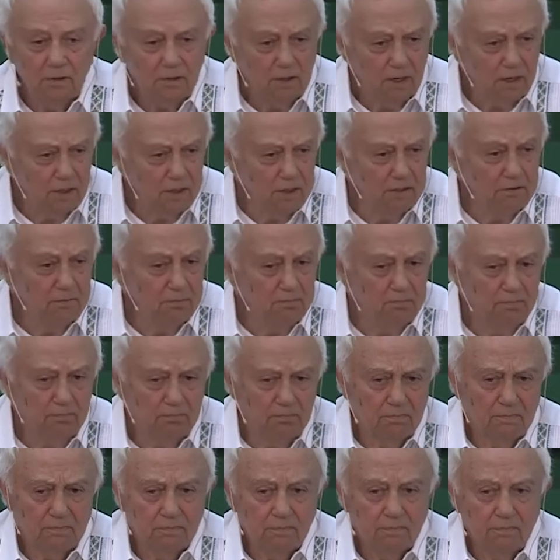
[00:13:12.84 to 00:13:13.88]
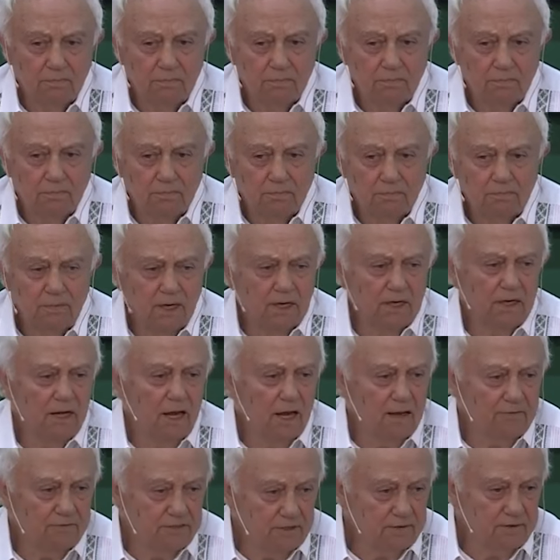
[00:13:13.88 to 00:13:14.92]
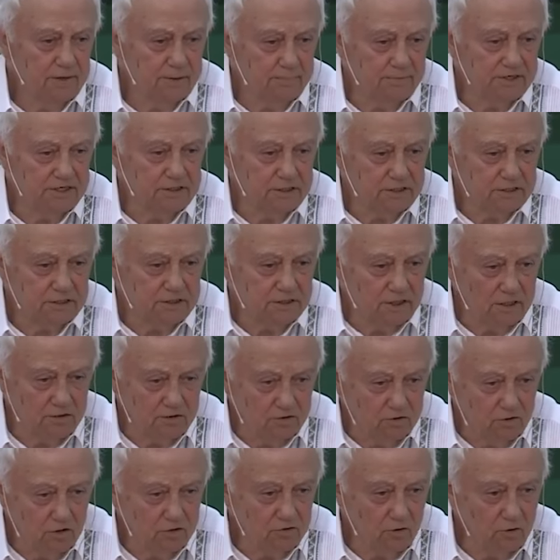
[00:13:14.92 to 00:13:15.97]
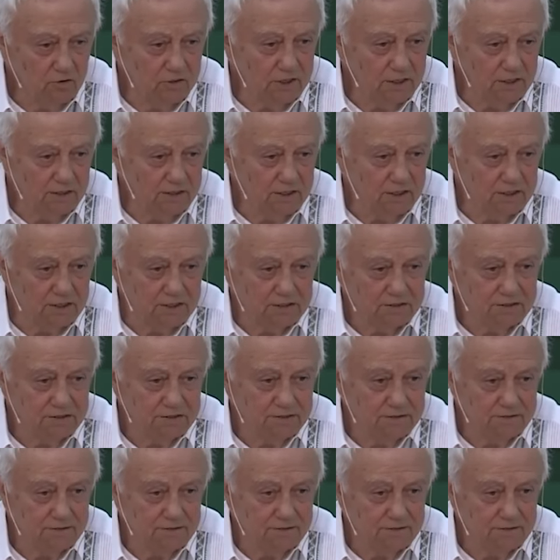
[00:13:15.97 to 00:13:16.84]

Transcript: And many other remedies, I'm not only this,